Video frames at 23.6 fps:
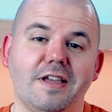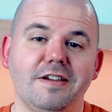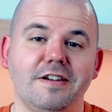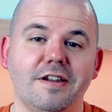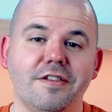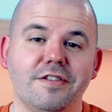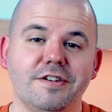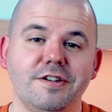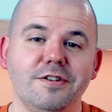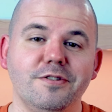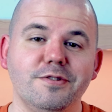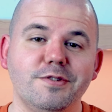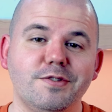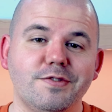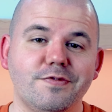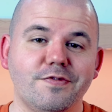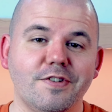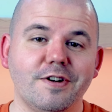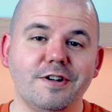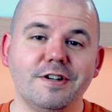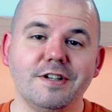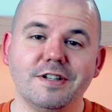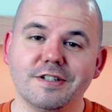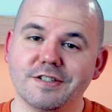In other news,
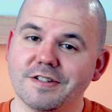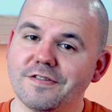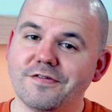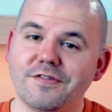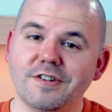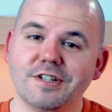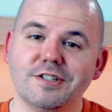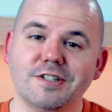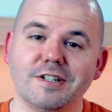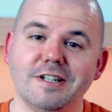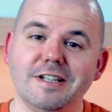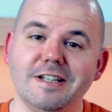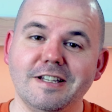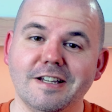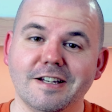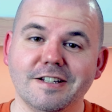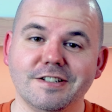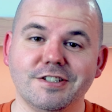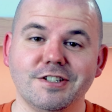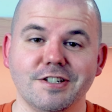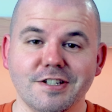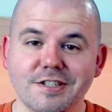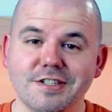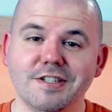Firney is officially a
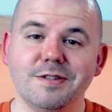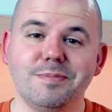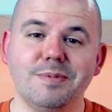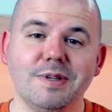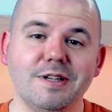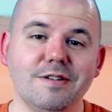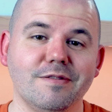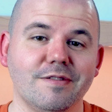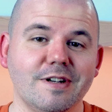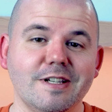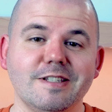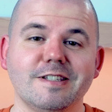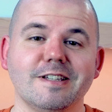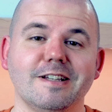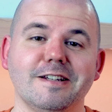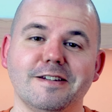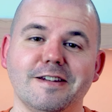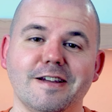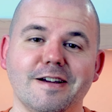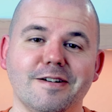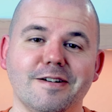GCP reseller